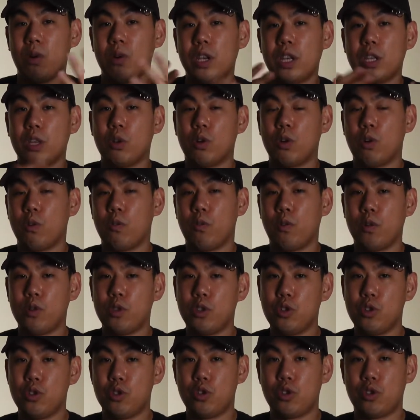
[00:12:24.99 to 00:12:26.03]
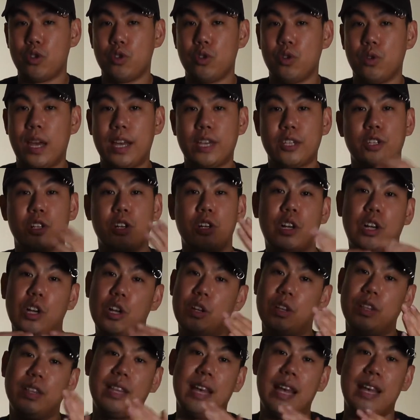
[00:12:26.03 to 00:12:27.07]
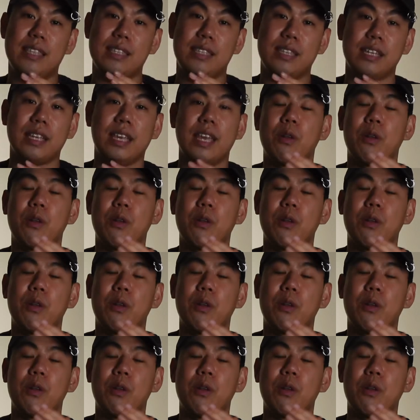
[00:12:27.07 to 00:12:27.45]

in order for you to actually learn dancing.